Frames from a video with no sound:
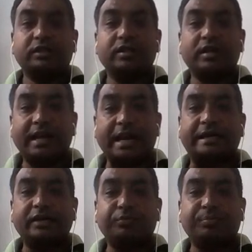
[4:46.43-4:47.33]
the
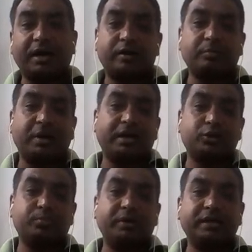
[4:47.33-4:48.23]
reactive power
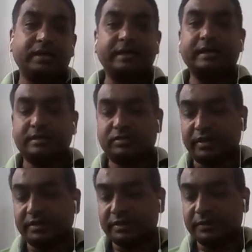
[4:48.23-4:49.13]
management in
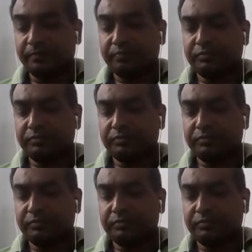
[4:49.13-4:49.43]
industries.